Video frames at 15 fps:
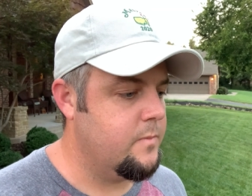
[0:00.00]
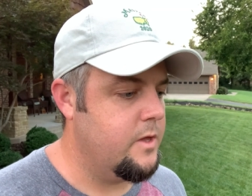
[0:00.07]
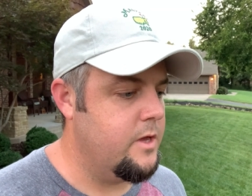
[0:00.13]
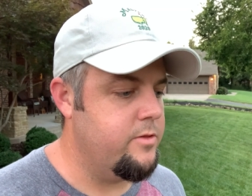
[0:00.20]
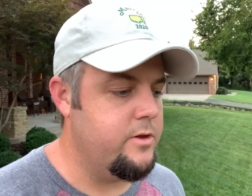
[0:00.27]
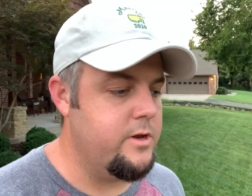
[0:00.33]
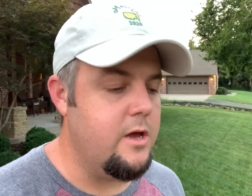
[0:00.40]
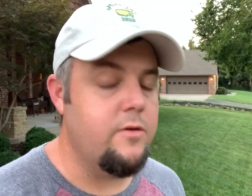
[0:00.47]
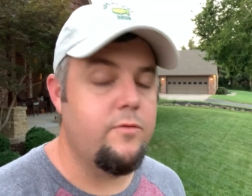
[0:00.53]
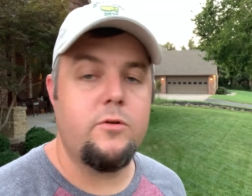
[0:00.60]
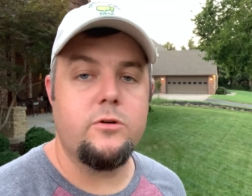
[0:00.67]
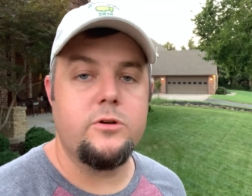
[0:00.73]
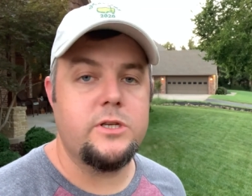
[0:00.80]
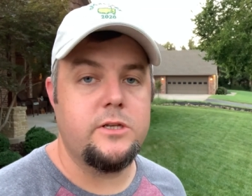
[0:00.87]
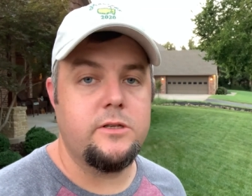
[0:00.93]
and then yeah, of
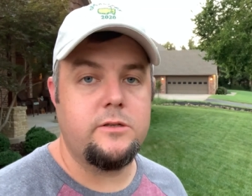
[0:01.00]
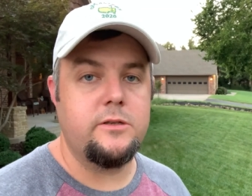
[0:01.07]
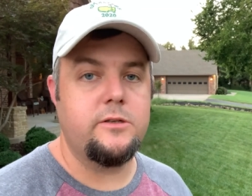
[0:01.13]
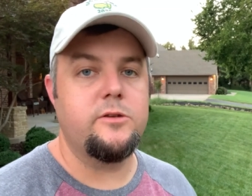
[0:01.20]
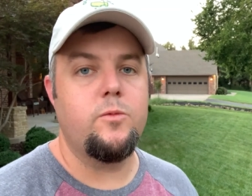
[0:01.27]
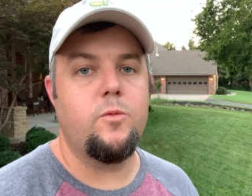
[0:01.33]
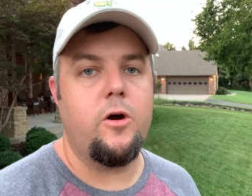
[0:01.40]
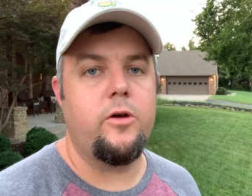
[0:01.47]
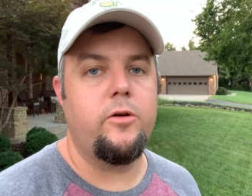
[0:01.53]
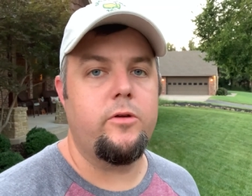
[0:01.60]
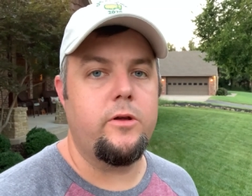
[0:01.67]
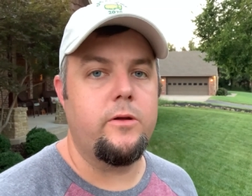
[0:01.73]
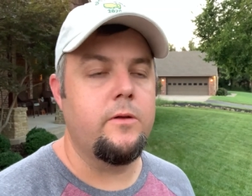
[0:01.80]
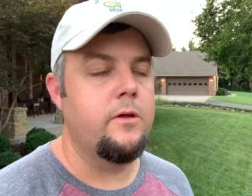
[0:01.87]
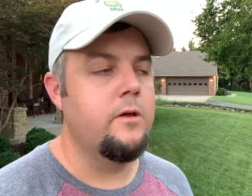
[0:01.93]
course, consistent
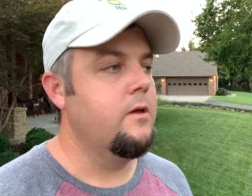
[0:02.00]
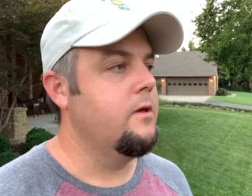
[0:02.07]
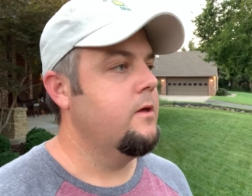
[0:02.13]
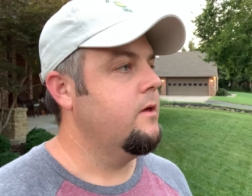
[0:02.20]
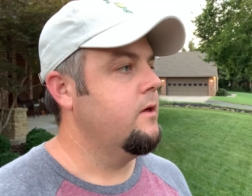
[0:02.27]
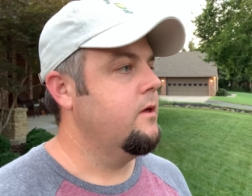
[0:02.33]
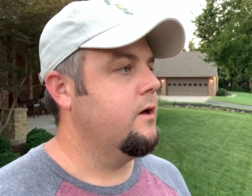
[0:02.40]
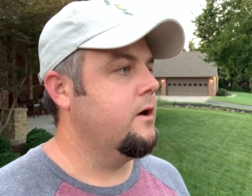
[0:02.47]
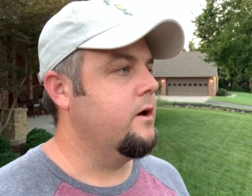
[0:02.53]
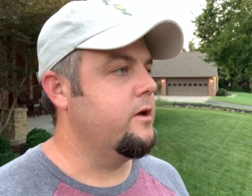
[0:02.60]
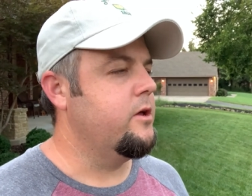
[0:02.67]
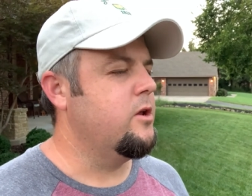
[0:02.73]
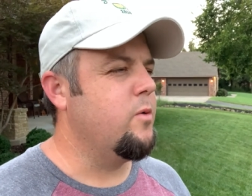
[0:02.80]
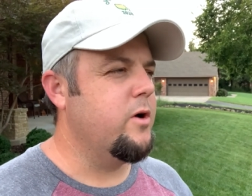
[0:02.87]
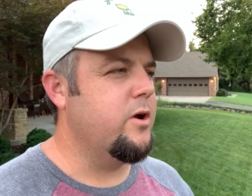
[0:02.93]
watering. Uh,
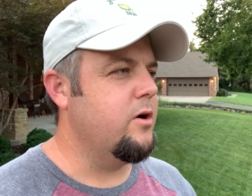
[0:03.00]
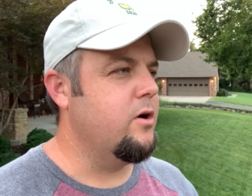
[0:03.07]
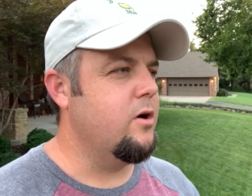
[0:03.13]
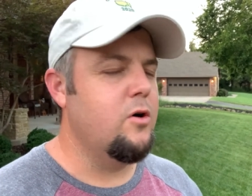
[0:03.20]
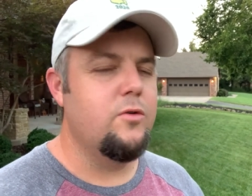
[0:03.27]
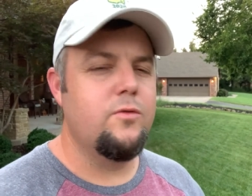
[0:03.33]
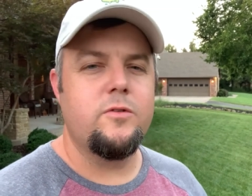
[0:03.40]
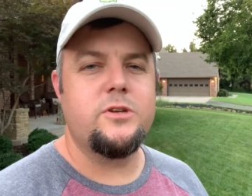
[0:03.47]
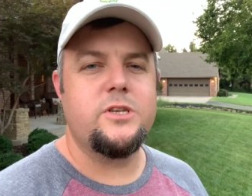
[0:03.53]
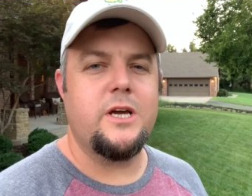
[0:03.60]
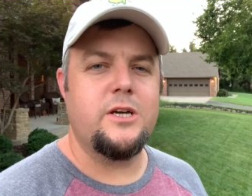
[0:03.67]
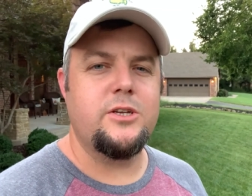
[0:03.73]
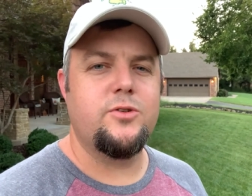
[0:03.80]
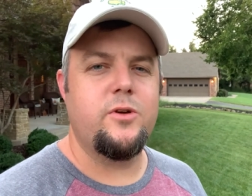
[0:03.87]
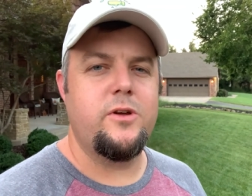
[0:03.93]
you don't want to
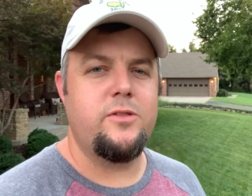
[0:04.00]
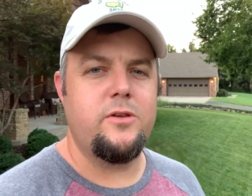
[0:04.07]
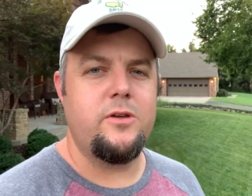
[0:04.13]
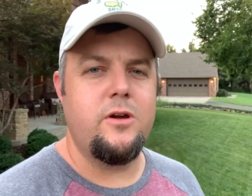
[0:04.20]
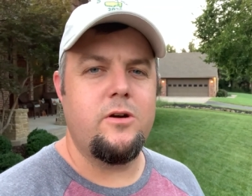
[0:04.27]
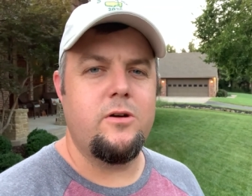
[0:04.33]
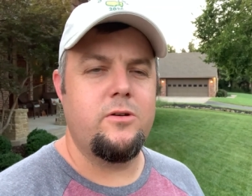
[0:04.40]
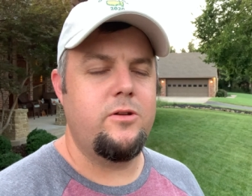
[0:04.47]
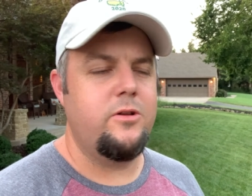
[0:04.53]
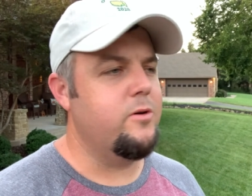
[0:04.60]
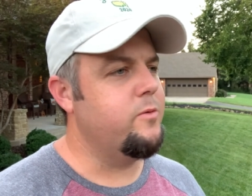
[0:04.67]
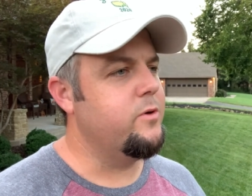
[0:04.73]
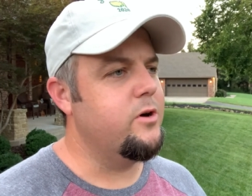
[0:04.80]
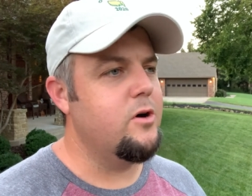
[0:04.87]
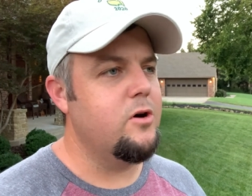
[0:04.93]
oversaturate the yard. You don't
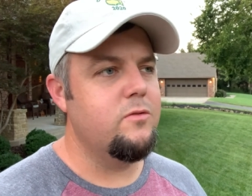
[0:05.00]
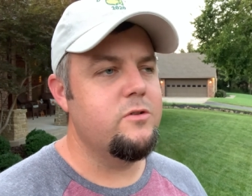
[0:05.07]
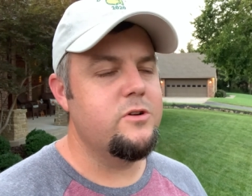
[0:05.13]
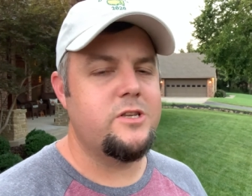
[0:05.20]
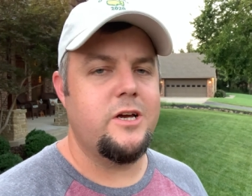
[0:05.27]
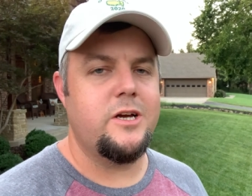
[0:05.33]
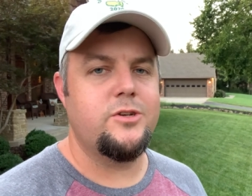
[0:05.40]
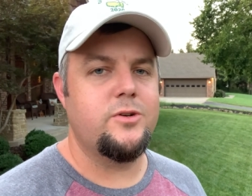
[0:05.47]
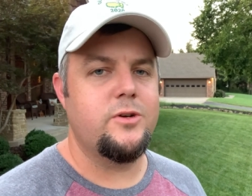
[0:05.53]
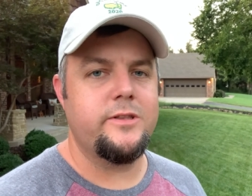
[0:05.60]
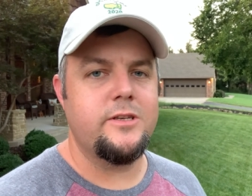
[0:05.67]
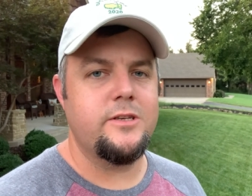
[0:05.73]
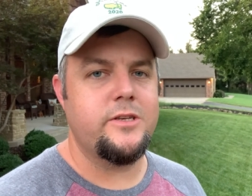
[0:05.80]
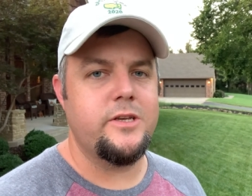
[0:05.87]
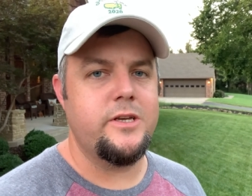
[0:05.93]
want to oversaturate
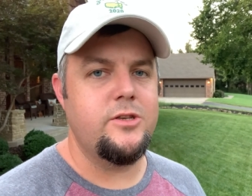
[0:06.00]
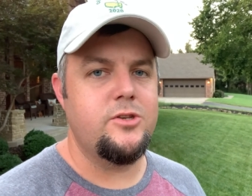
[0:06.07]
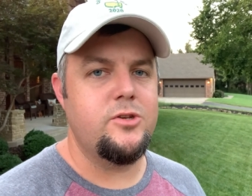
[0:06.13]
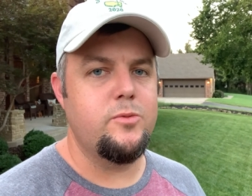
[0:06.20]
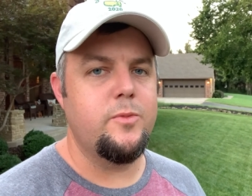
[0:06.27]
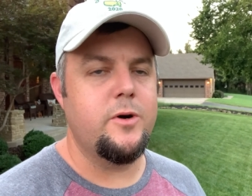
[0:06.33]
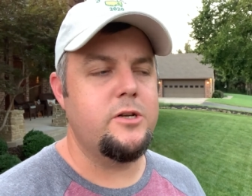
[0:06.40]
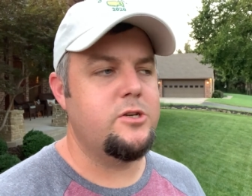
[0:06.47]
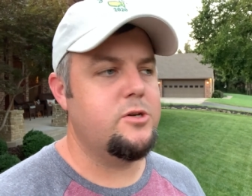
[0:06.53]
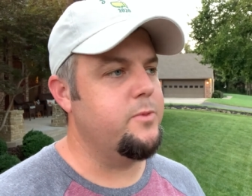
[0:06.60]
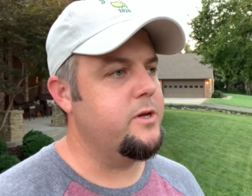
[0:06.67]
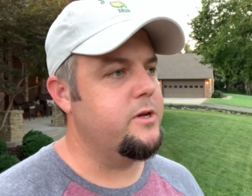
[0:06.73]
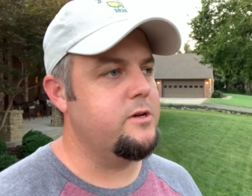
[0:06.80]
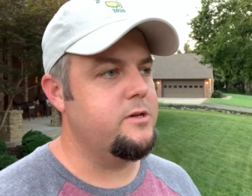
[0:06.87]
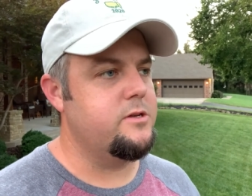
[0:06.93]
the seed too much
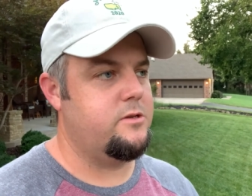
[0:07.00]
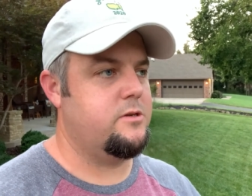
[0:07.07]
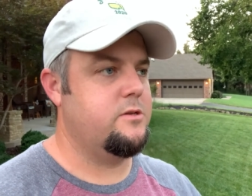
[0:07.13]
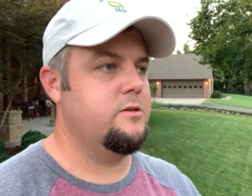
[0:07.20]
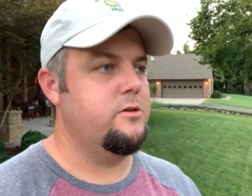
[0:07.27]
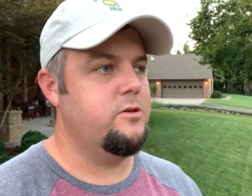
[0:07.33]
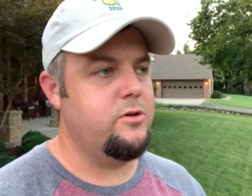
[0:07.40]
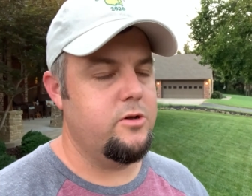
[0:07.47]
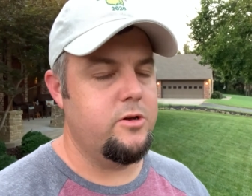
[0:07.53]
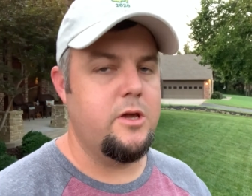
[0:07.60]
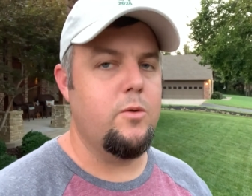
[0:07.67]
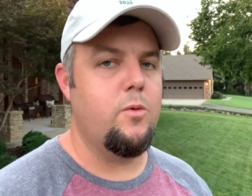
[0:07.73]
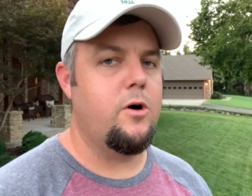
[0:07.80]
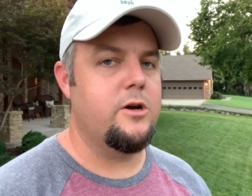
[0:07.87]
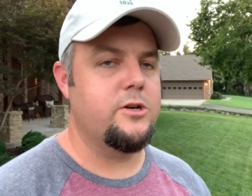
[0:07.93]
because you could get
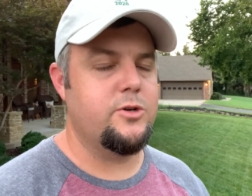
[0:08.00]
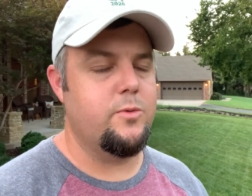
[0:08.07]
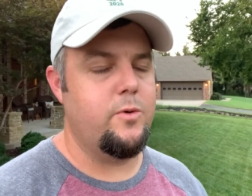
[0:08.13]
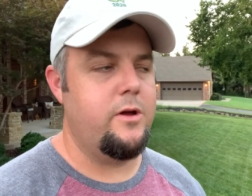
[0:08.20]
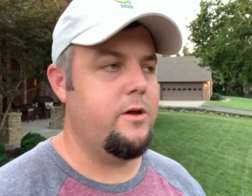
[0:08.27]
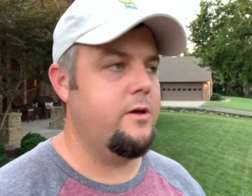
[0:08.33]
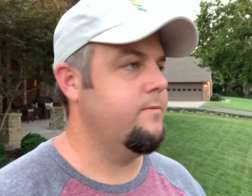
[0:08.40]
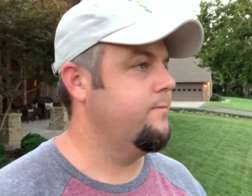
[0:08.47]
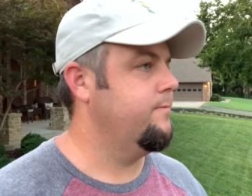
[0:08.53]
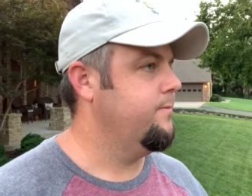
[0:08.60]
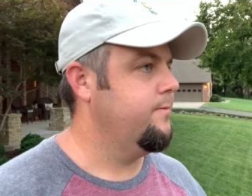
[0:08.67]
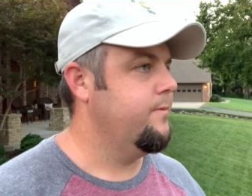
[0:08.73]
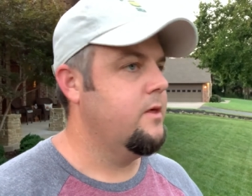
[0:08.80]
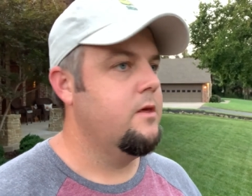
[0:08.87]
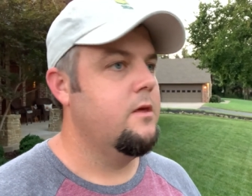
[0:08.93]
wash away.
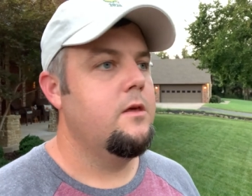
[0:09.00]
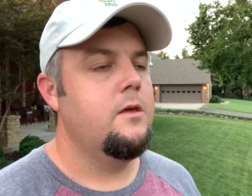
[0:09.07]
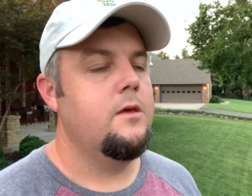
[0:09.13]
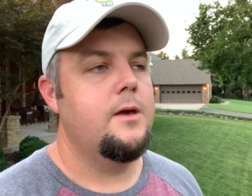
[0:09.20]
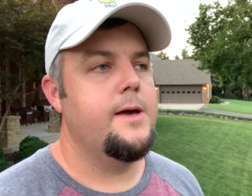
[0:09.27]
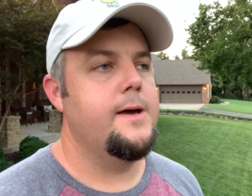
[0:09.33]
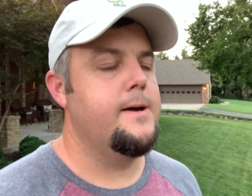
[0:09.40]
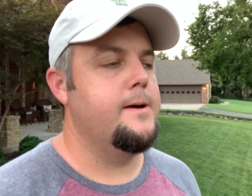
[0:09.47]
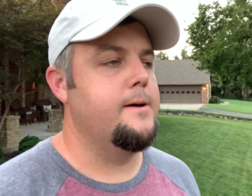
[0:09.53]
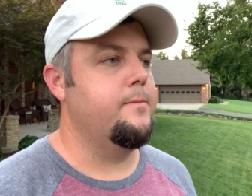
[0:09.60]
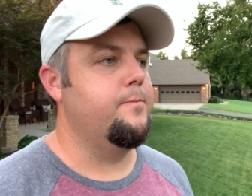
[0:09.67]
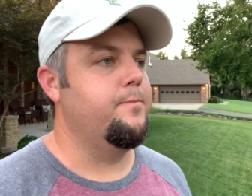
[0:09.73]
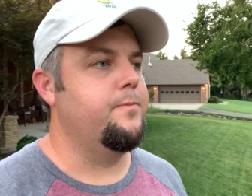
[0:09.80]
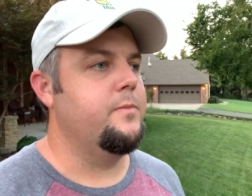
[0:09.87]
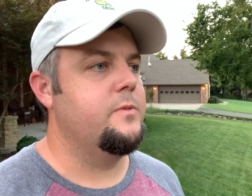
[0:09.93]

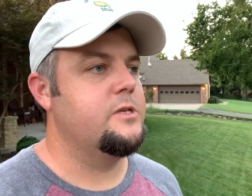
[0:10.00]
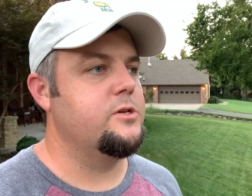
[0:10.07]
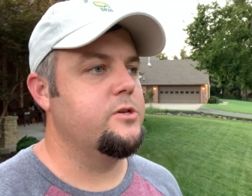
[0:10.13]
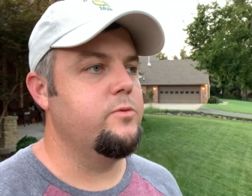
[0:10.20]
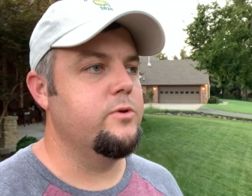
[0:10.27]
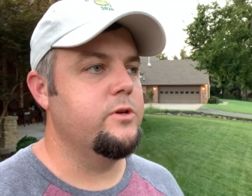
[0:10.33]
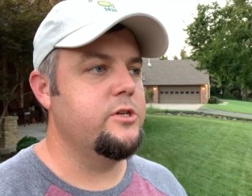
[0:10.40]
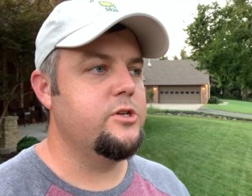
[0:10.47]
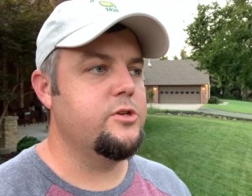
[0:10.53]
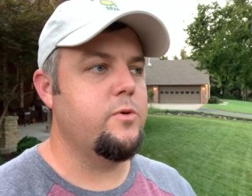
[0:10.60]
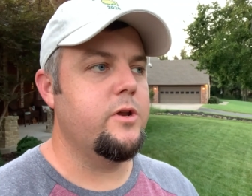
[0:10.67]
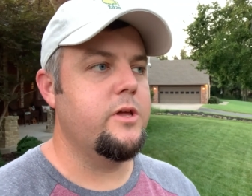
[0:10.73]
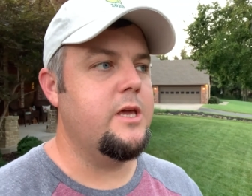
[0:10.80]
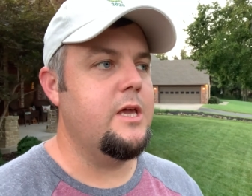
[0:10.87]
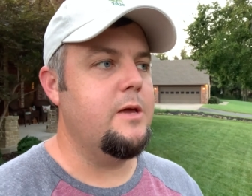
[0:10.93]
Um, so you really just
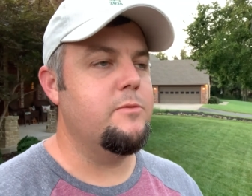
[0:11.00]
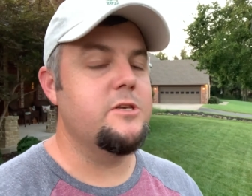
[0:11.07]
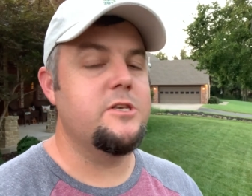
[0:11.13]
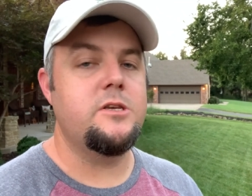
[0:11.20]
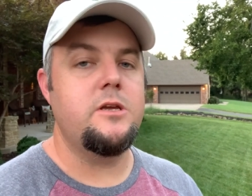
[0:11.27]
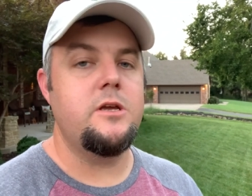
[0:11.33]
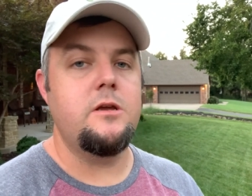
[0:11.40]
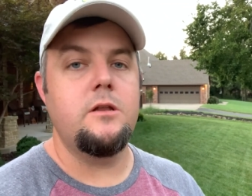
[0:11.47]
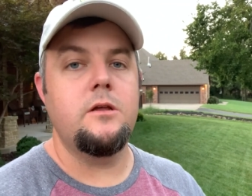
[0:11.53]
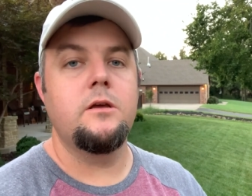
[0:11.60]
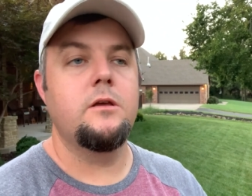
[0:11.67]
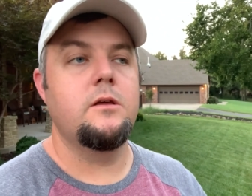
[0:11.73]
want to keep the seed